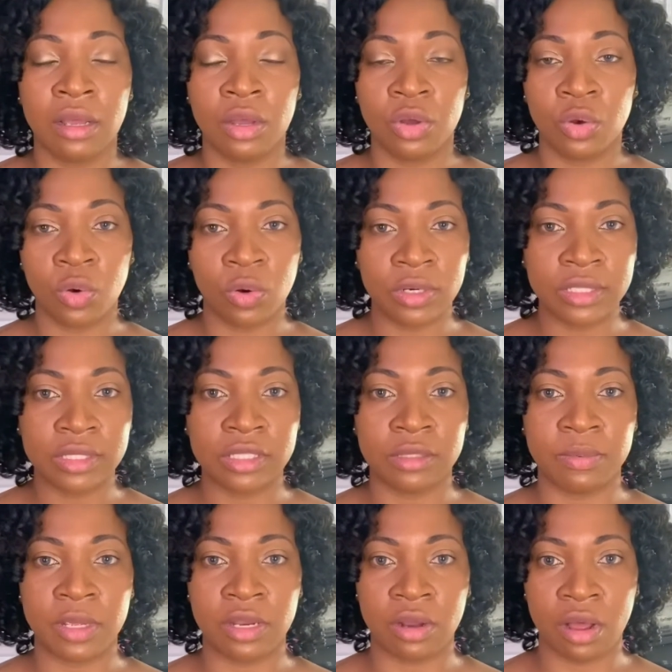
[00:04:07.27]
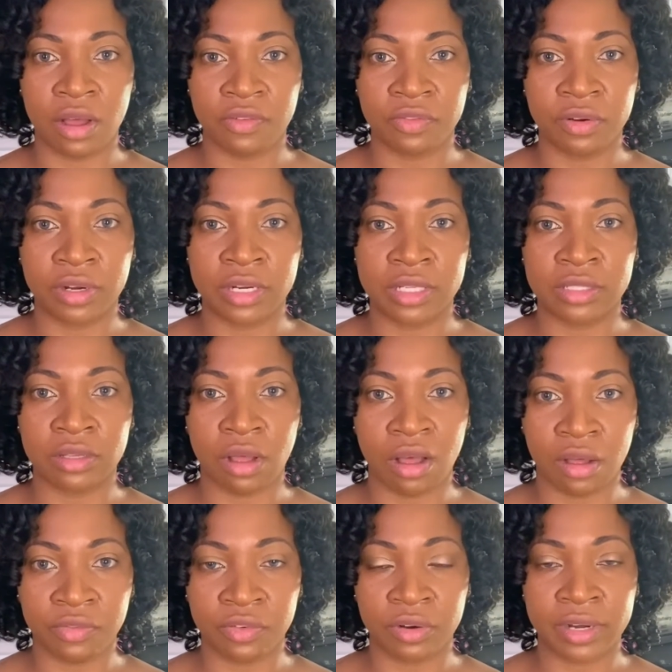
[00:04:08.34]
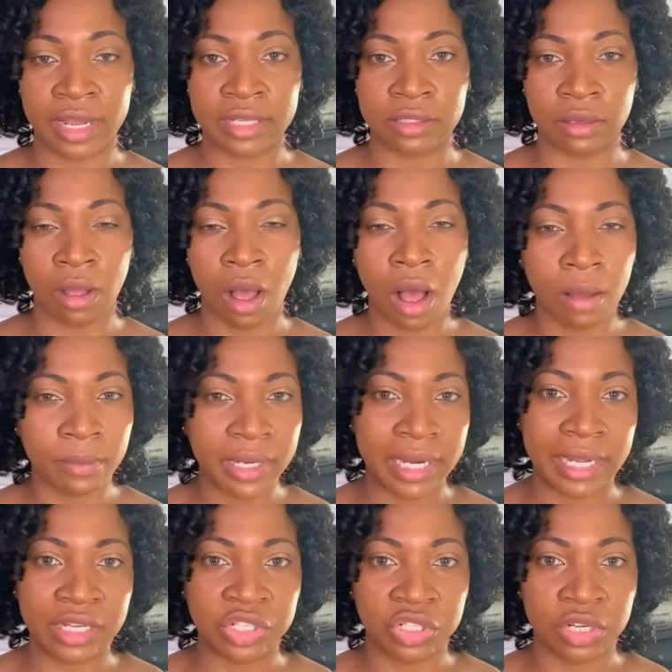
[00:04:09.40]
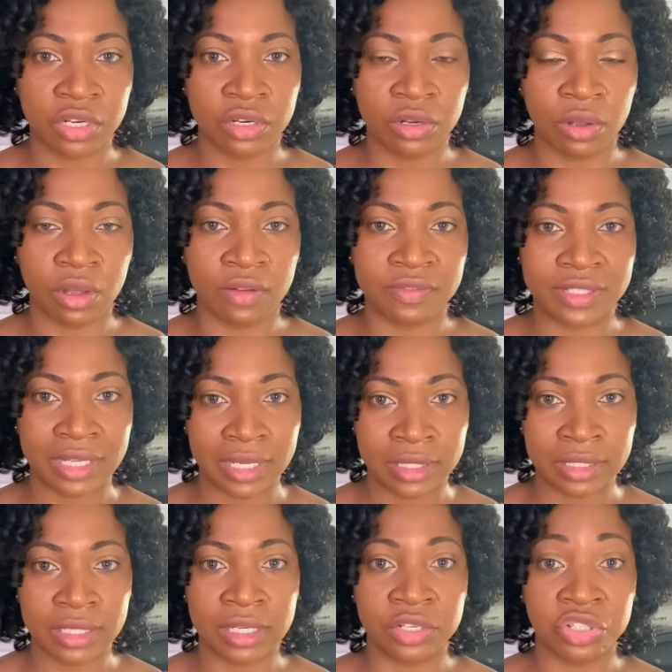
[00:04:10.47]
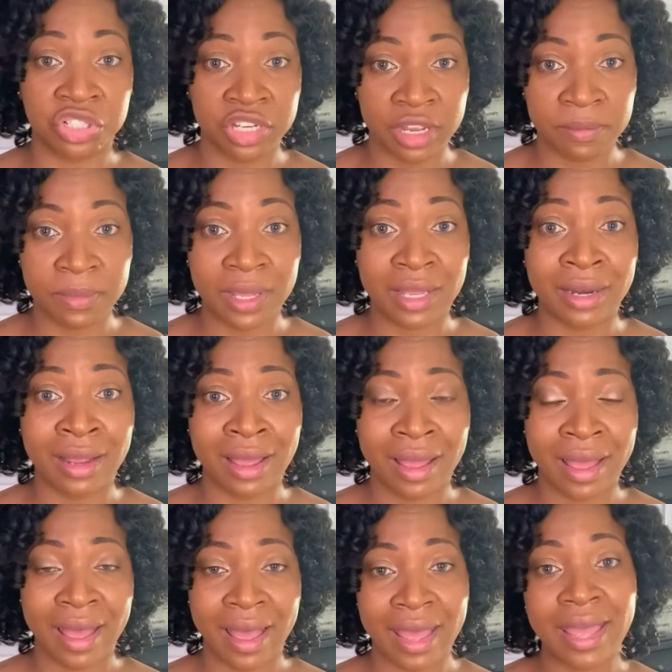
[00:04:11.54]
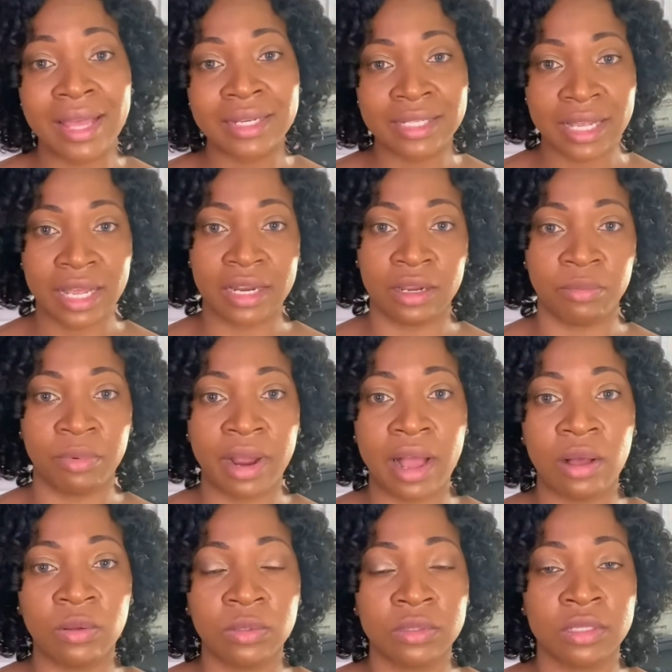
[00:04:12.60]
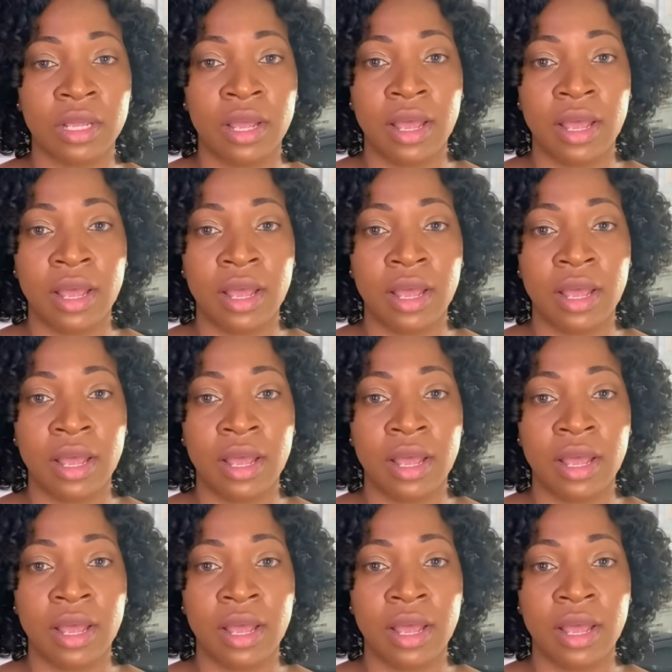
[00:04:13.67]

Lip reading: course is being offered, is offered as a combination of tinting, shaping, and henna brows.